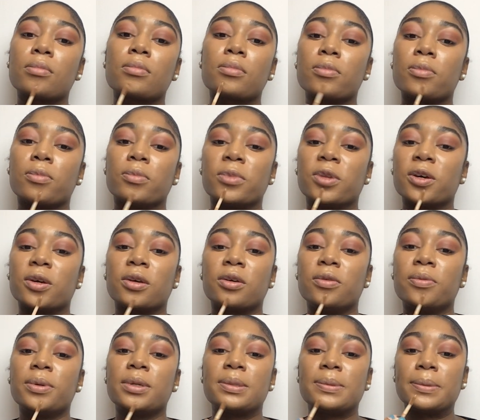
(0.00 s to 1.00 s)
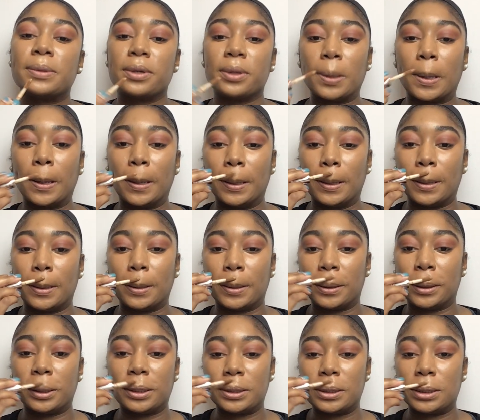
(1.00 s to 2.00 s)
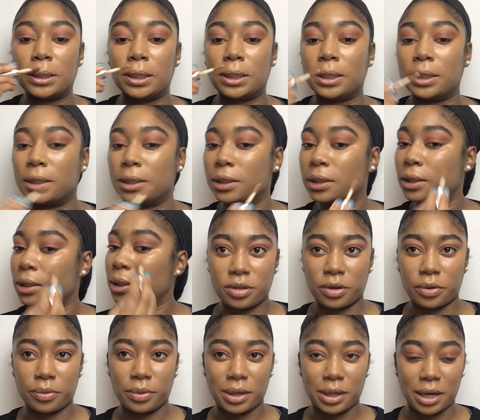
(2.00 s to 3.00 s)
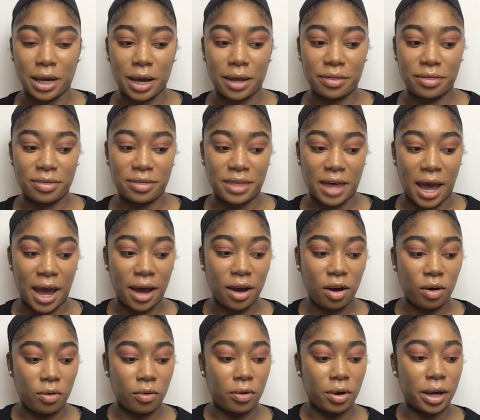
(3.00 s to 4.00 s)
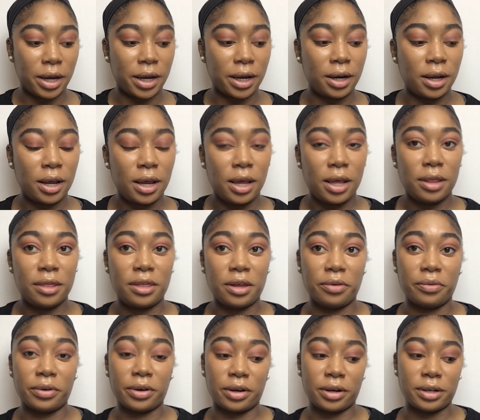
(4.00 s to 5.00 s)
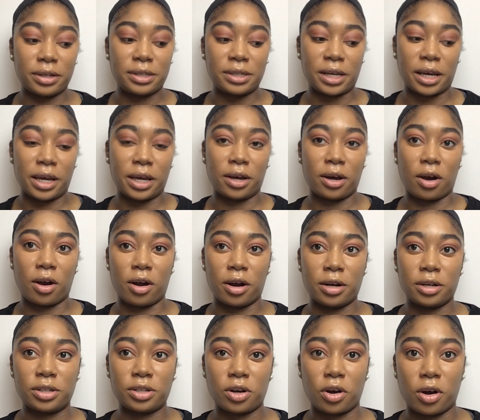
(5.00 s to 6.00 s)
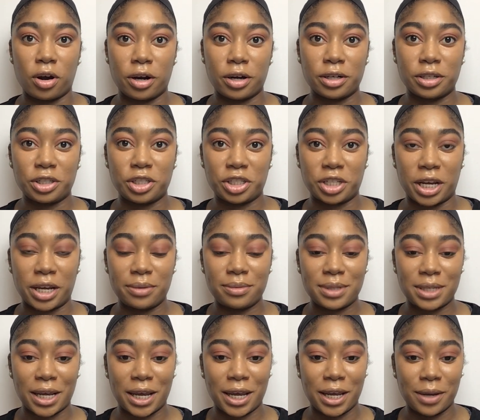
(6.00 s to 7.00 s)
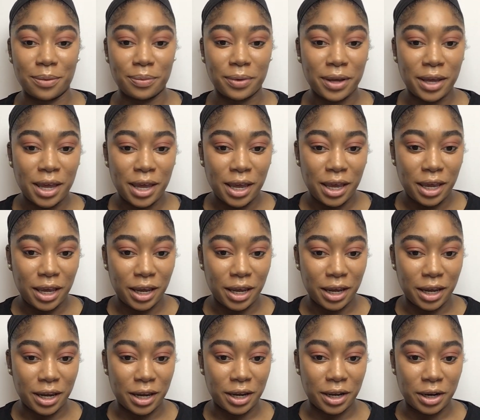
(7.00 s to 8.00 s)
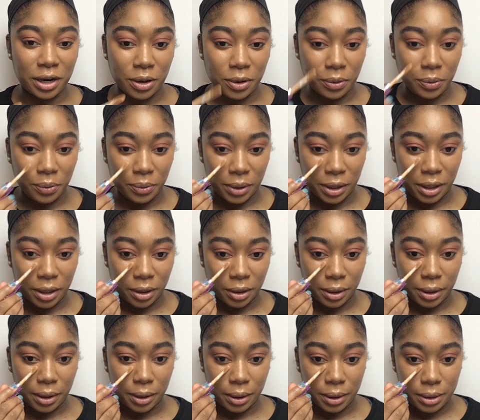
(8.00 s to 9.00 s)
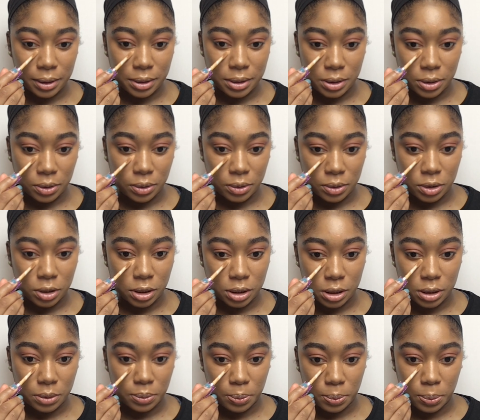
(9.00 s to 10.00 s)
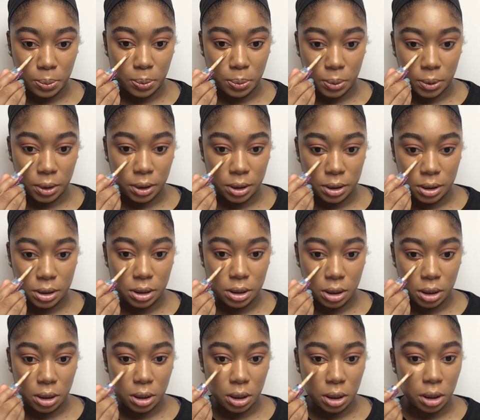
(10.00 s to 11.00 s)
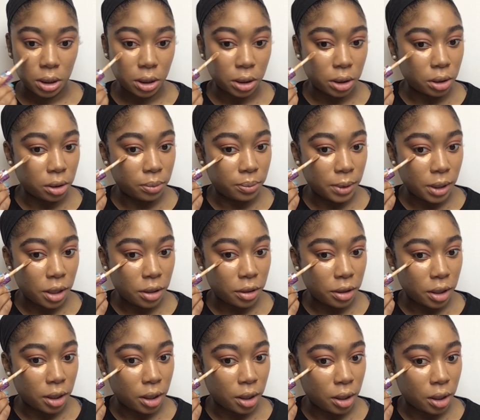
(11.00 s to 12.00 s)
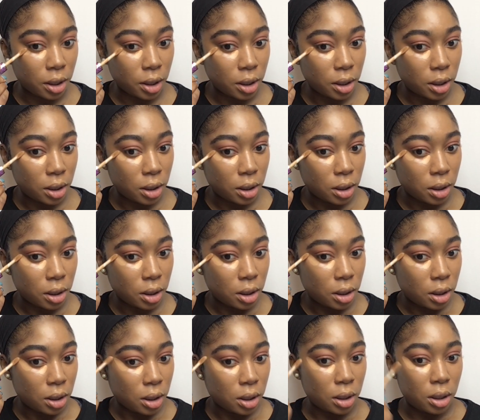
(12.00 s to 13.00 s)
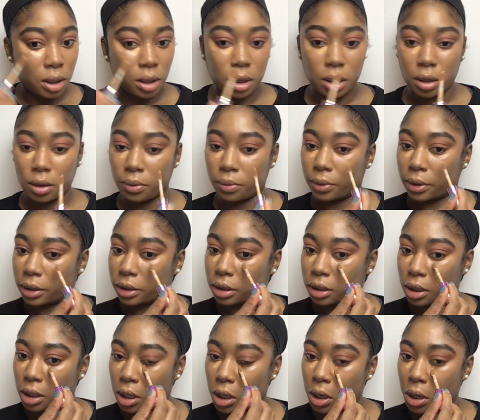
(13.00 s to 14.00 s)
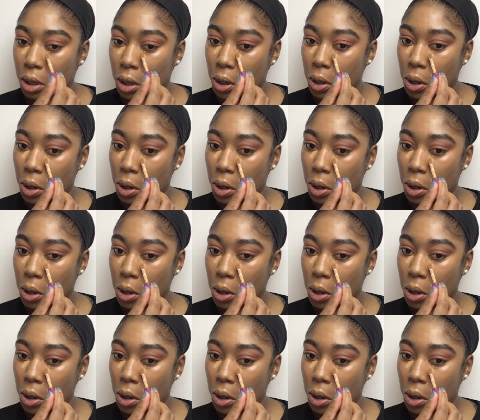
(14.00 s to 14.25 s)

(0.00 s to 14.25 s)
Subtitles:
on the cupid's bow, and on the chin. So we got that on. Then we're gonna take our Tarte Shape Tape and we are going to just put a little bit there, and right there,